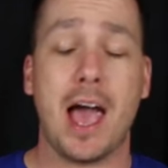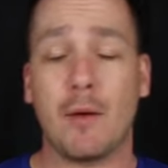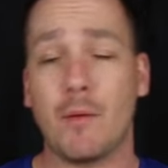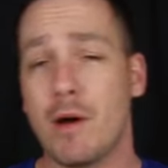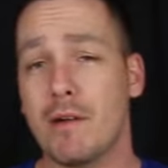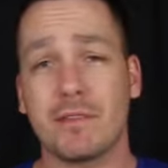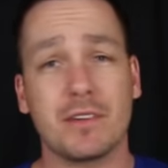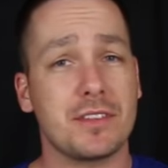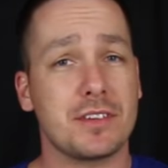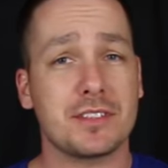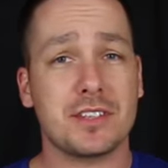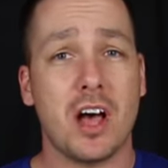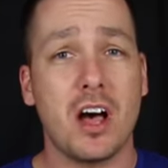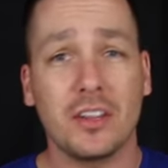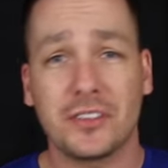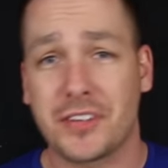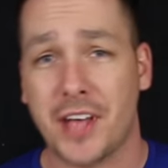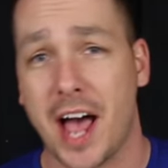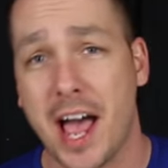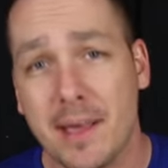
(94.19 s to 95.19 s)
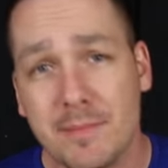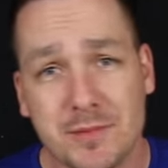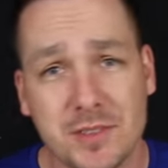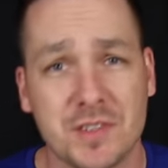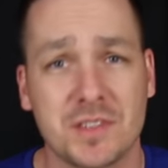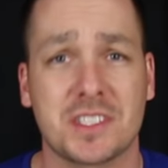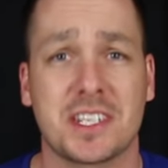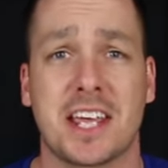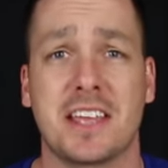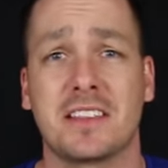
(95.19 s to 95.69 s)
However, there's all types
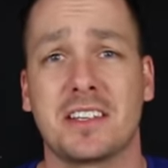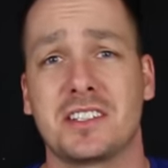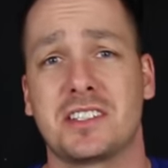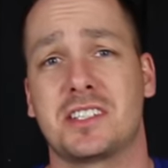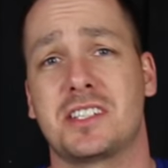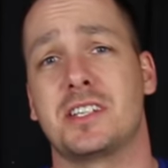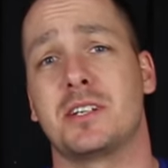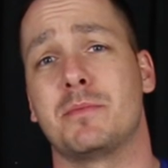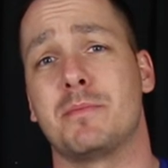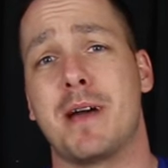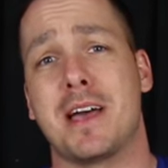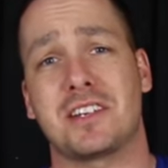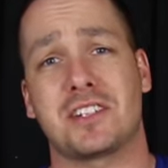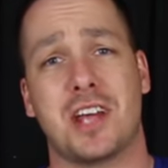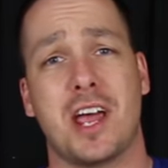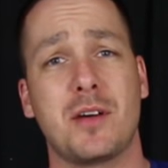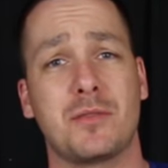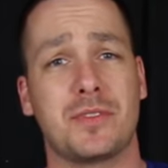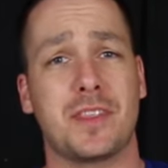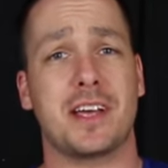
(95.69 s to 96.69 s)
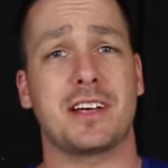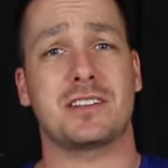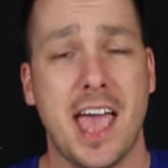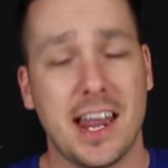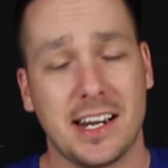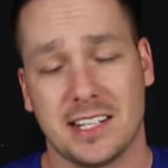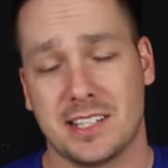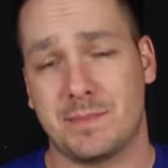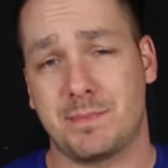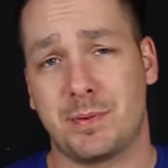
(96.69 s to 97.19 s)
of stainless steel mesh out there,
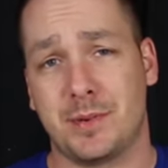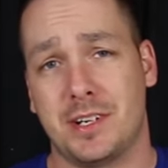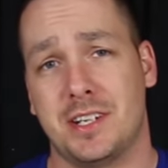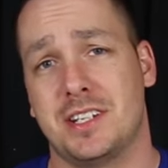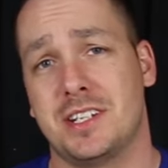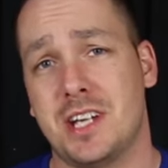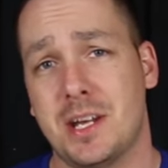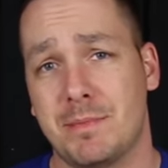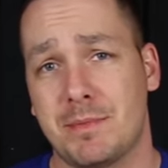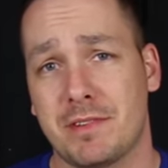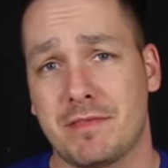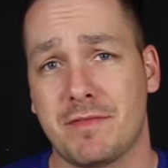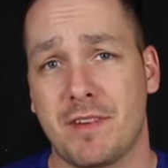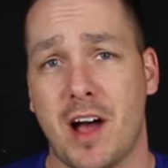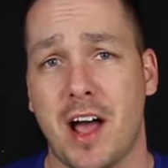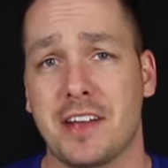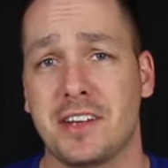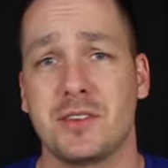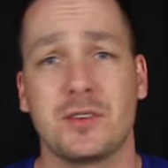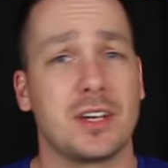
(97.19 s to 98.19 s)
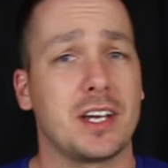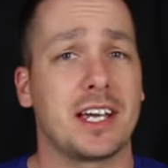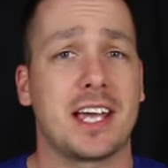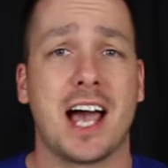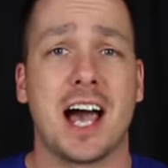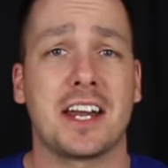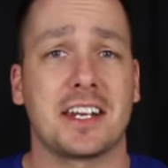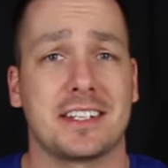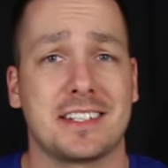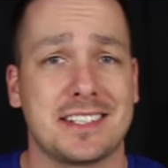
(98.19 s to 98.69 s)
and it's pretty cheap to find. You can
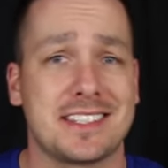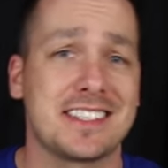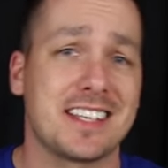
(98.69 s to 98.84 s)
cut it to